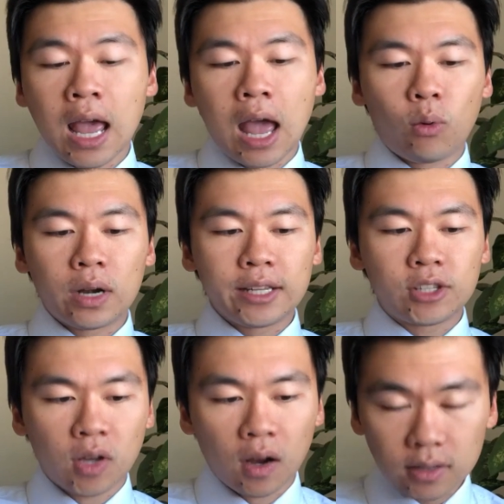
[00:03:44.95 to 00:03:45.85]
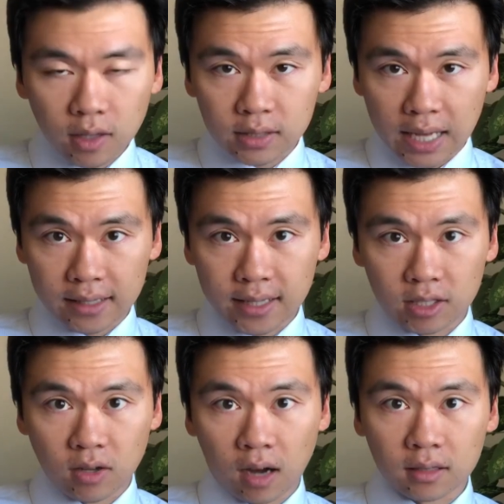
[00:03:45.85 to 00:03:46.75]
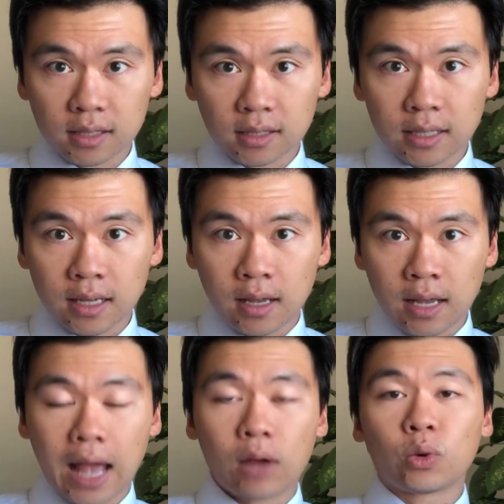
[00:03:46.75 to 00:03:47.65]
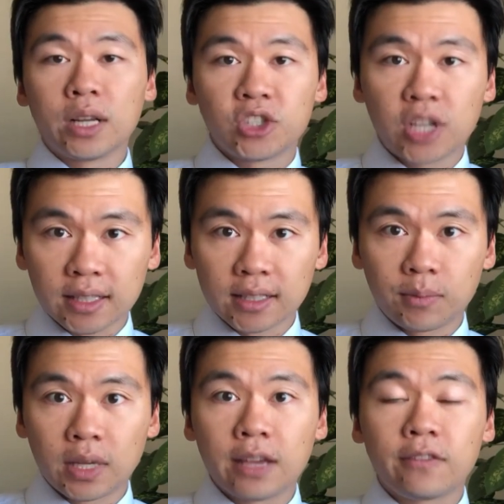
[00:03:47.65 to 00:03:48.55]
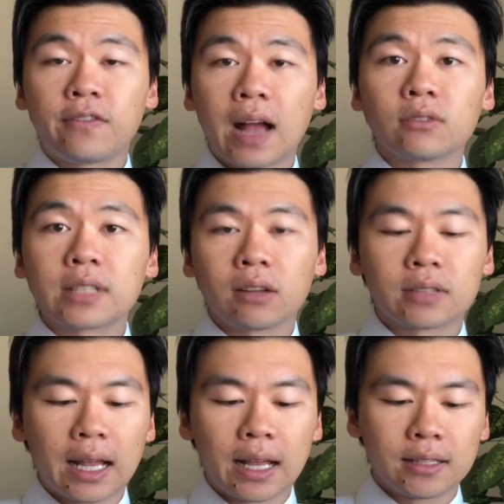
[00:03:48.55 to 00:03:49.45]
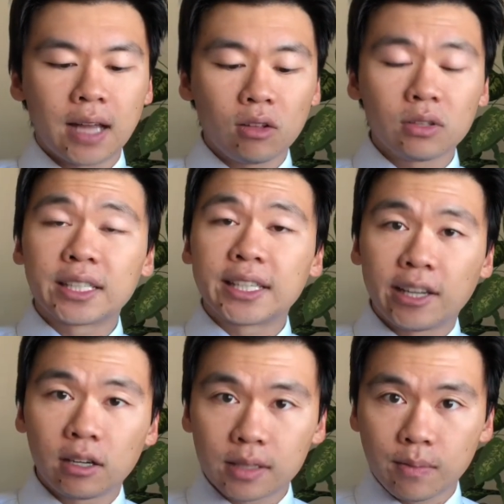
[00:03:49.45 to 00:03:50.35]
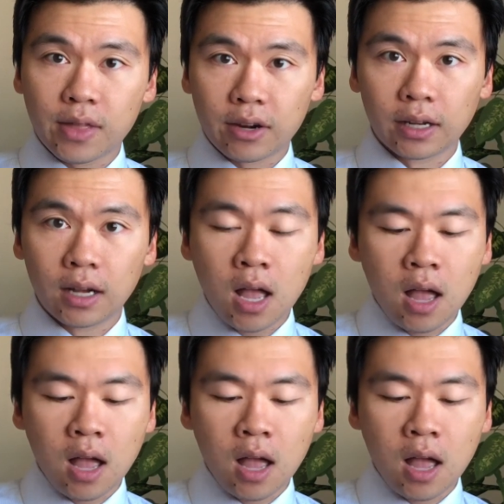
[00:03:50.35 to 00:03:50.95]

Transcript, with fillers: And when he took those antitoxins and re-injected them, he found out that it not only cured diphtheria,